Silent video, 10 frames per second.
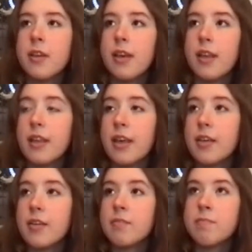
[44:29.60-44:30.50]

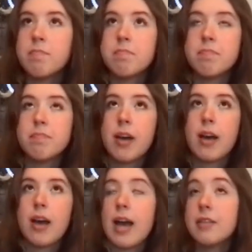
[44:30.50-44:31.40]
then
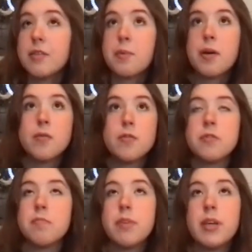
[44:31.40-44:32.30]
I
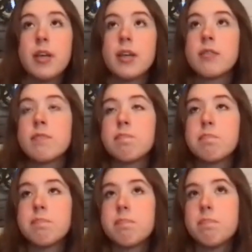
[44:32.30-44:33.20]
suppose being
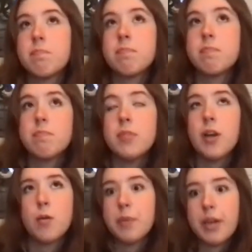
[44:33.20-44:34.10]

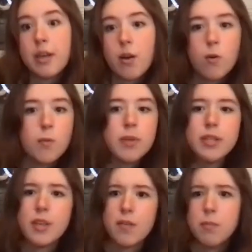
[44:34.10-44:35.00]
at home
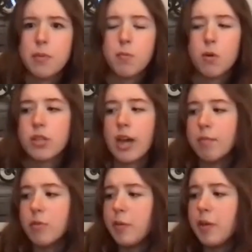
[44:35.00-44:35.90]
has given me more
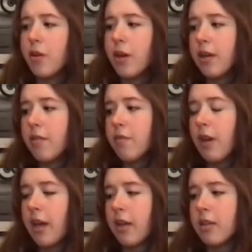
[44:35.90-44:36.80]
time to be creative,
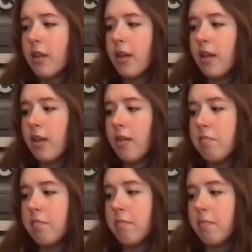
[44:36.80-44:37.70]
and
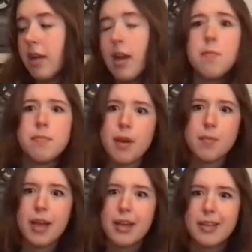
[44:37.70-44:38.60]
I'm
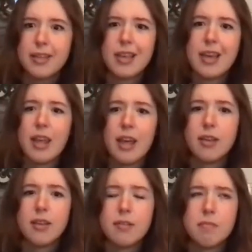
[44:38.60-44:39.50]
not going to say
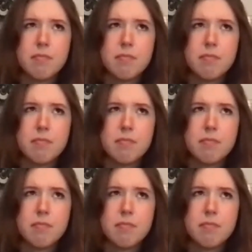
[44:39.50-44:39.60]
that